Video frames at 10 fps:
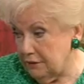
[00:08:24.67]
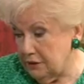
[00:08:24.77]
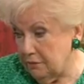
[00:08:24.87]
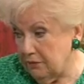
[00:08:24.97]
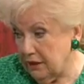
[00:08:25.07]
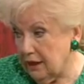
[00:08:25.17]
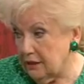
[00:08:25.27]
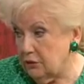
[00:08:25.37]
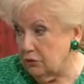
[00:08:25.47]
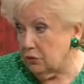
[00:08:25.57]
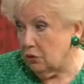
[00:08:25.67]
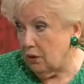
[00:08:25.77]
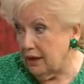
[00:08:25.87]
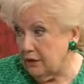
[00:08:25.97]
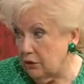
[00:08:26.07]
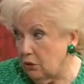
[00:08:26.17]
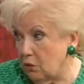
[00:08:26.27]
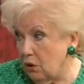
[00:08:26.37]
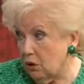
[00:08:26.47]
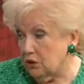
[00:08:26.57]
for something. I don't quite know
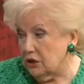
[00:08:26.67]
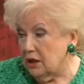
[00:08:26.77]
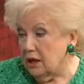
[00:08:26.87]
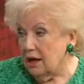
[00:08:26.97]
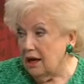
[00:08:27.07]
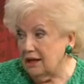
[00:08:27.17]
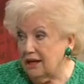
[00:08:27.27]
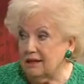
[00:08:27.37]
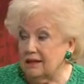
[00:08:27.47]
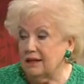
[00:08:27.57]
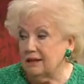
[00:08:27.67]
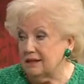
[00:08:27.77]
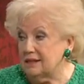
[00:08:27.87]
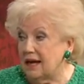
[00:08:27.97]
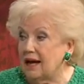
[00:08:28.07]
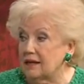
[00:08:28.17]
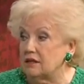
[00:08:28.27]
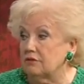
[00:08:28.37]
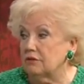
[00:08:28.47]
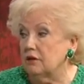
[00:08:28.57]
what. And I think this
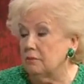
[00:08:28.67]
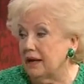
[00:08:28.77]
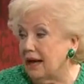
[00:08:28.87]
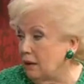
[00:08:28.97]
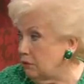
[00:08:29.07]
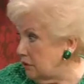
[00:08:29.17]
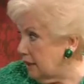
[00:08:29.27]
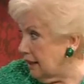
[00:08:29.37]
act of coming out